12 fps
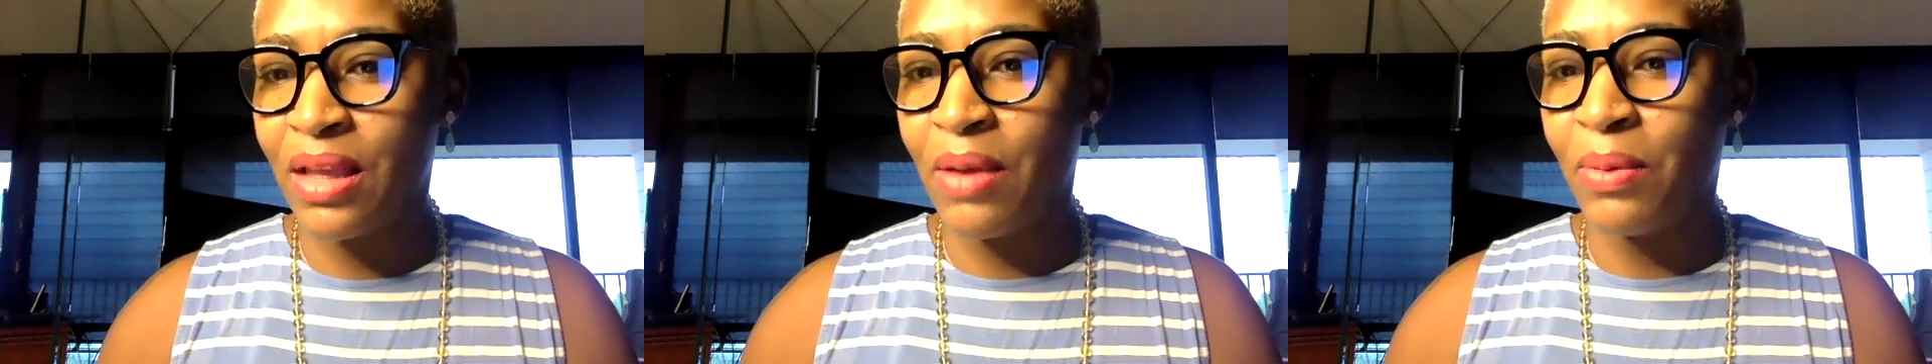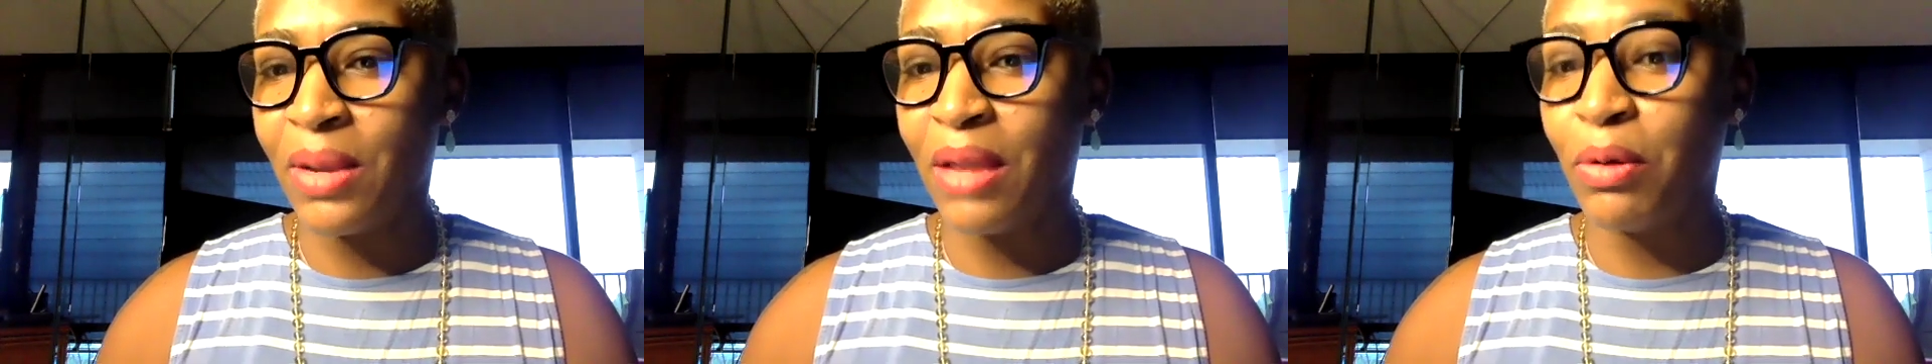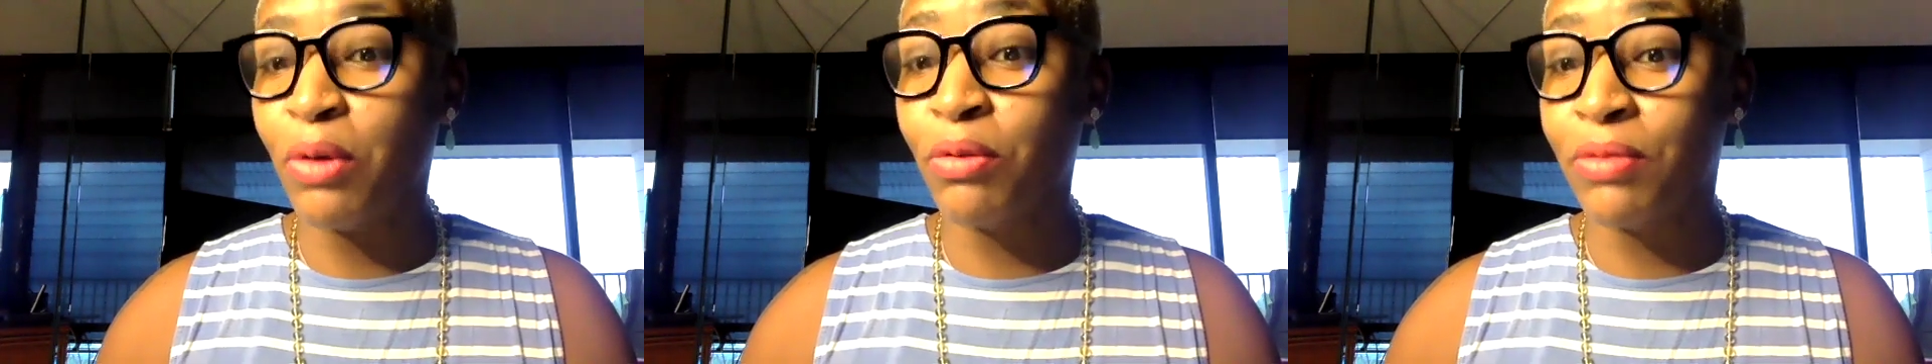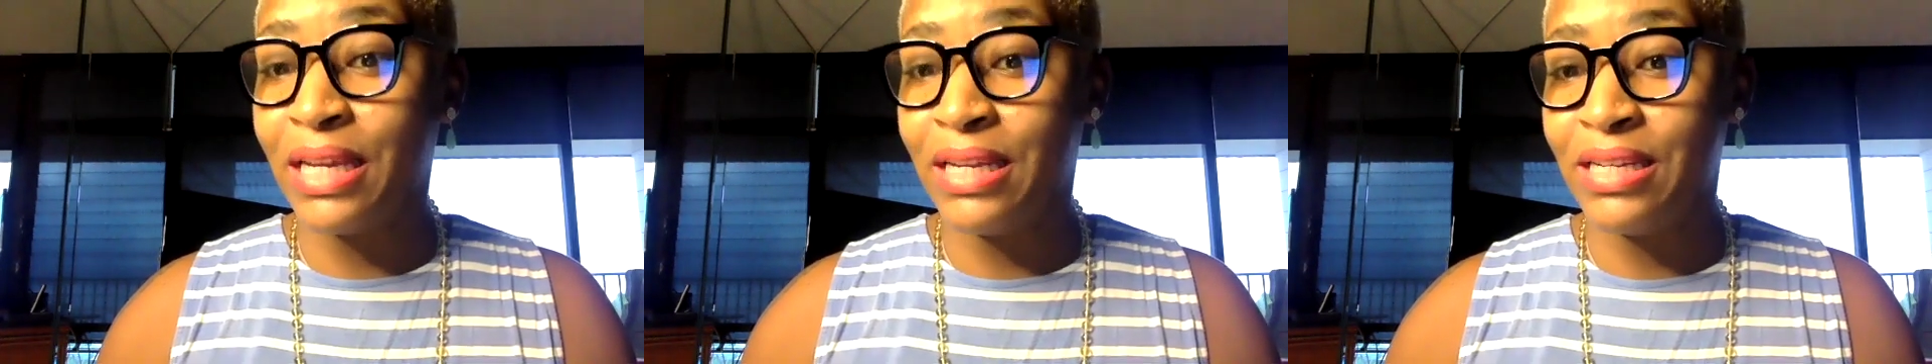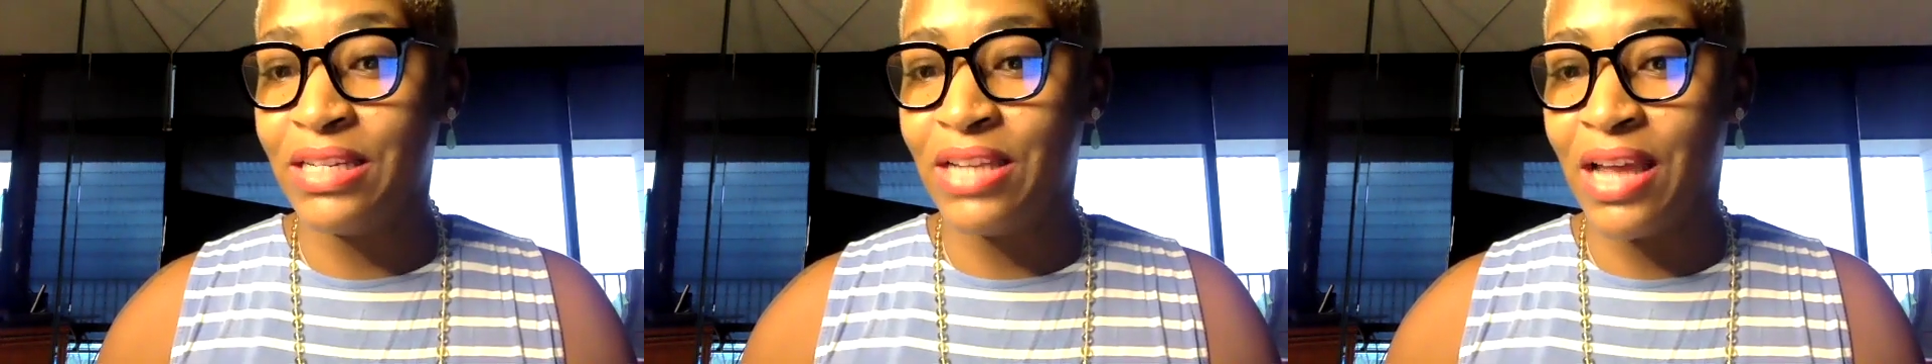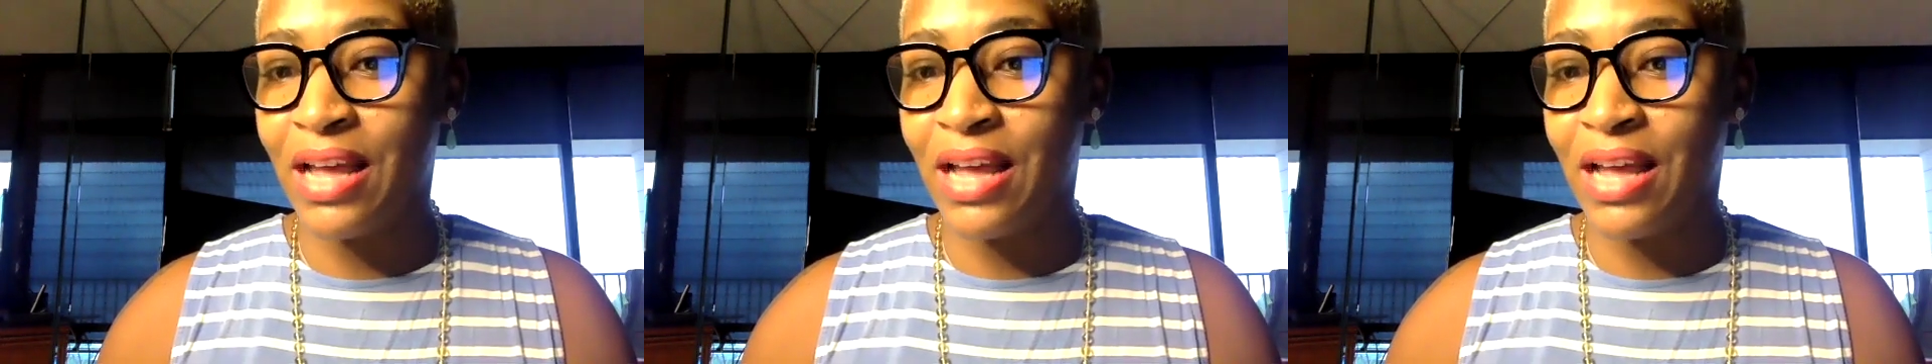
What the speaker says: Well, I will read